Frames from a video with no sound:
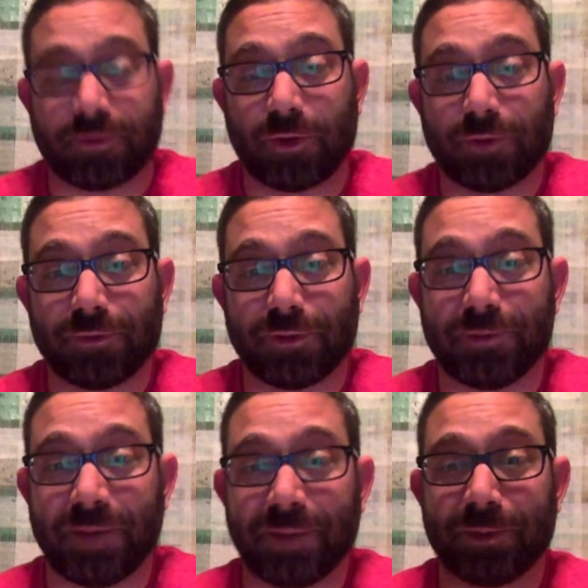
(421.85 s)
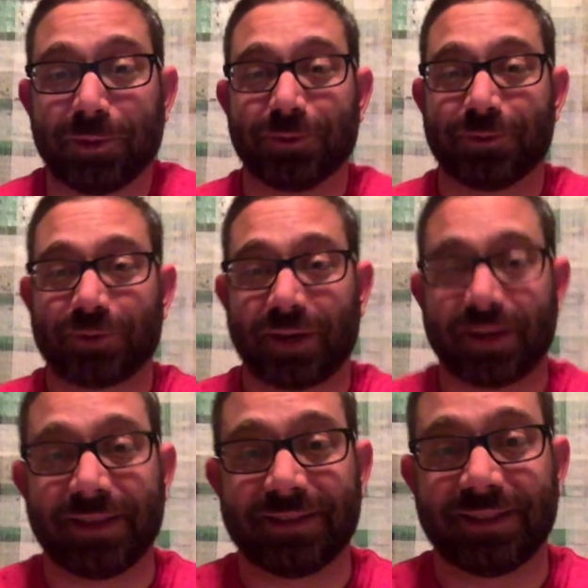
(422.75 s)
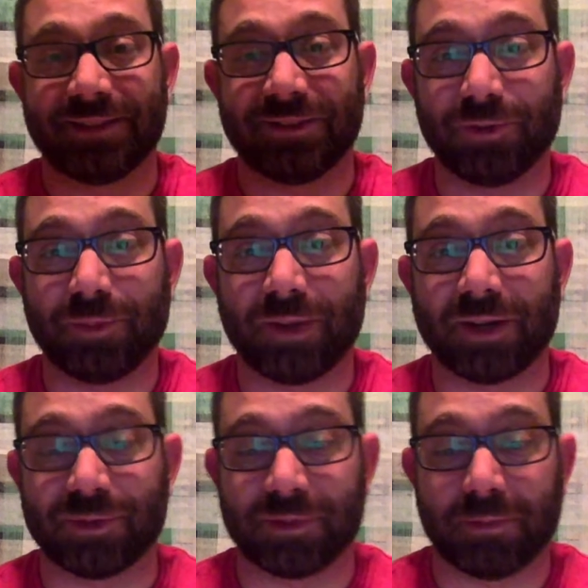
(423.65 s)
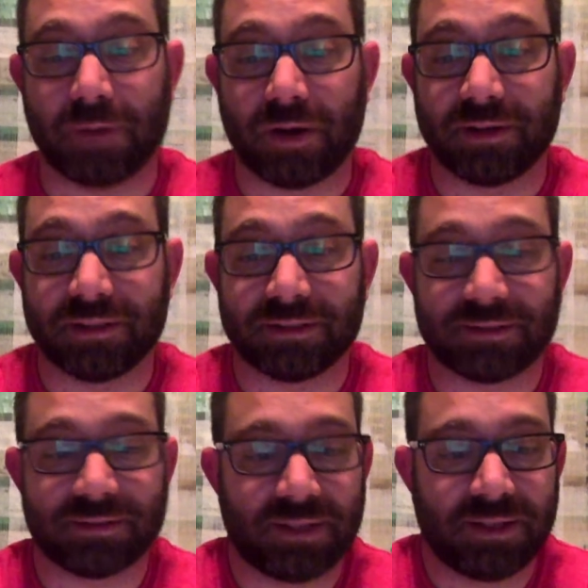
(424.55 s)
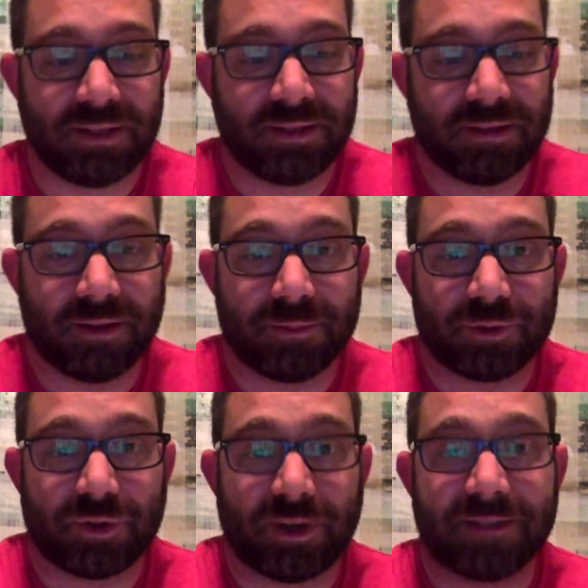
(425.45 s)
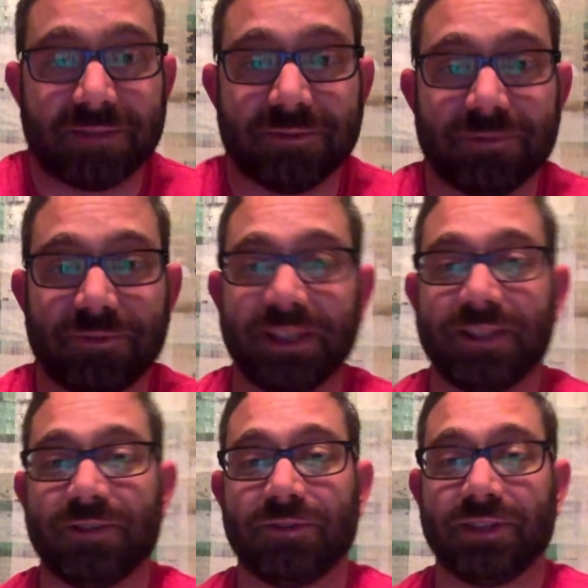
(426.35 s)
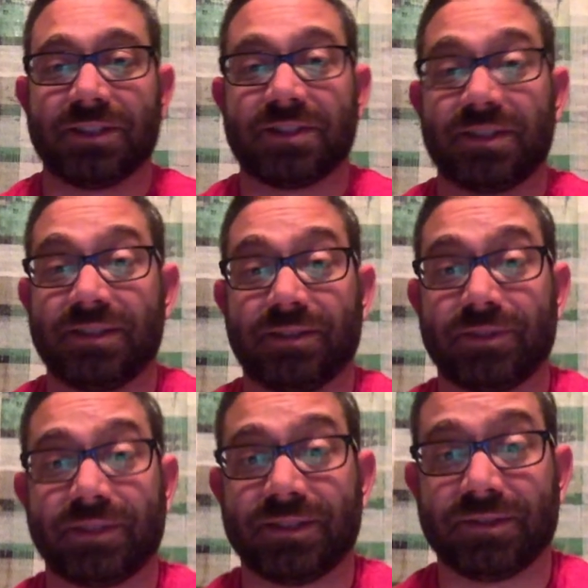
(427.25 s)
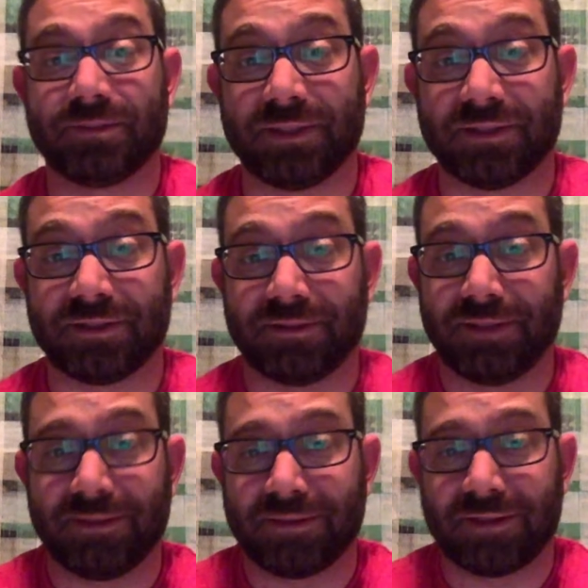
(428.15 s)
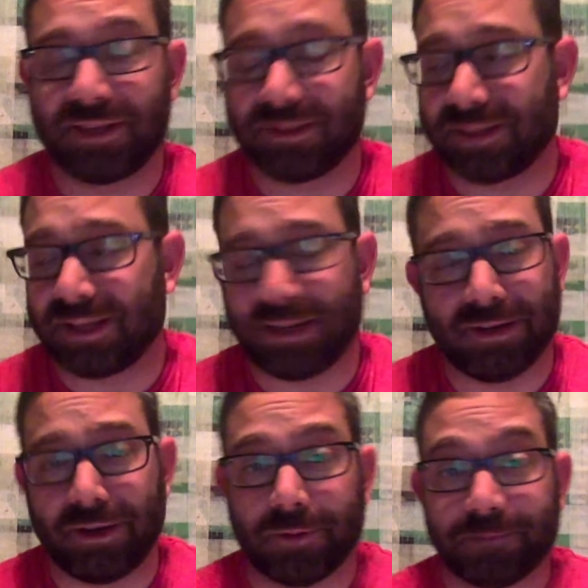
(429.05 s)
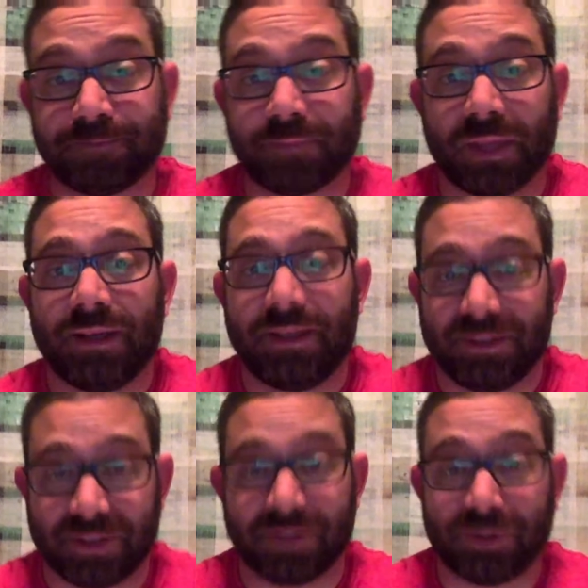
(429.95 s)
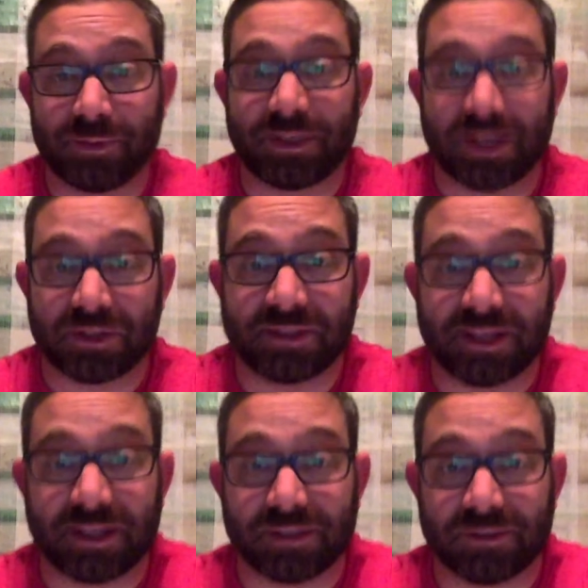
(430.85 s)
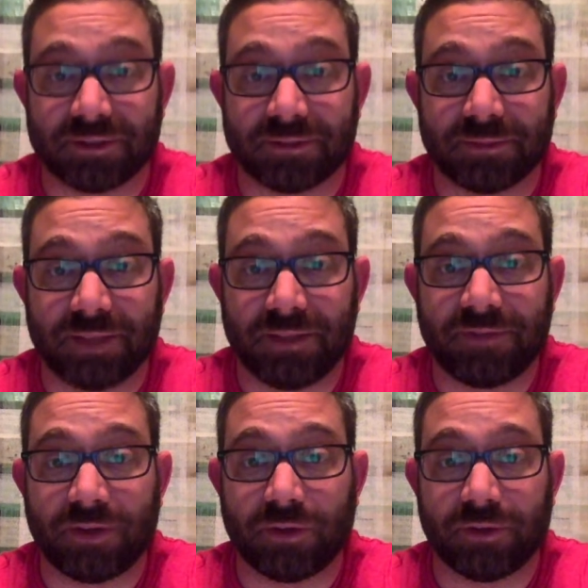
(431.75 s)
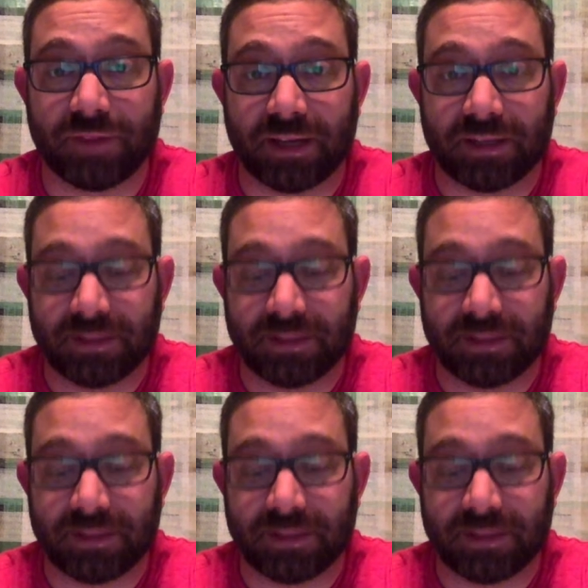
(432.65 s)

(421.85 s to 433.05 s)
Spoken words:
all of those people who try to think that de Lubac was a modernist, trying to lead to religious indifferentism and things like that, no. His concern was actually secularism. He felt that